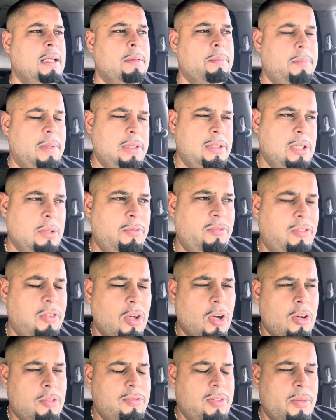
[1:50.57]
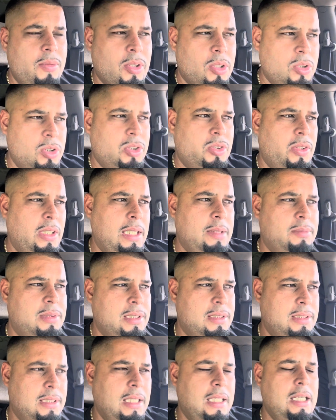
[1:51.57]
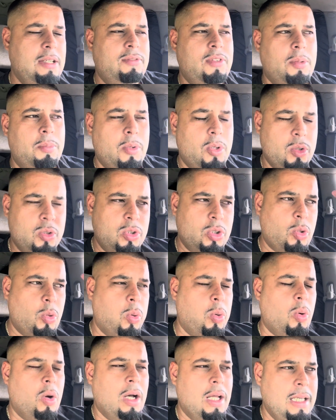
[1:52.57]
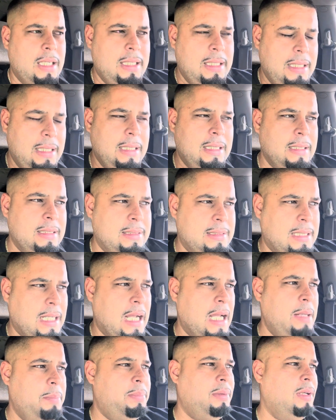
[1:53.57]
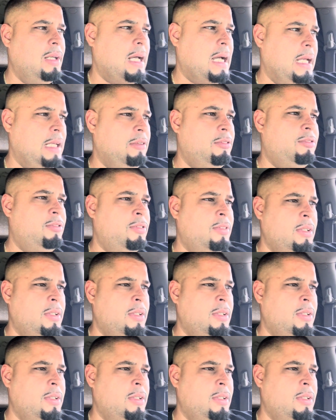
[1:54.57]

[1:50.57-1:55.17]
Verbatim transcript: But to flow from those streams is to live the most quality type life